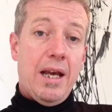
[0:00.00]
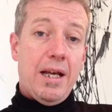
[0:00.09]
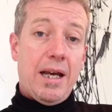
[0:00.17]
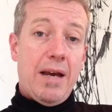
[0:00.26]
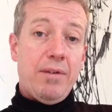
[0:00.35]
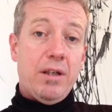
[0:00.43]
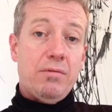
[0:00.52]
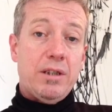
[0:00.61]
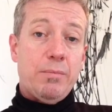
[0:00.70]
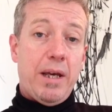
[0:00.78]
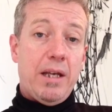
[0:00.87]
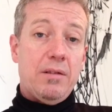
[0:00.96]
and having
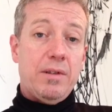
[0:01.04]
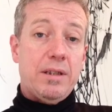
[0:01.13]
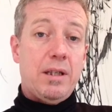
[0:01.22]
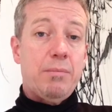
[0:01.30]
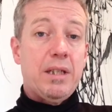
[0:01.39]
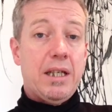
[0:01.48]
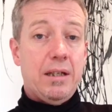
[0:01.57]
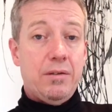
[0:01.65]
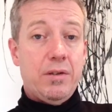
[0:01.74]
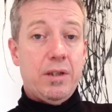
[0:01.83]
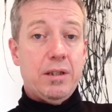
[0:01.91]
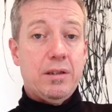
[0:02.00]
respect for somebody
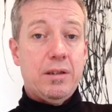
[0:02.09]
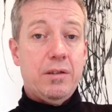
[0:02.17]
else's.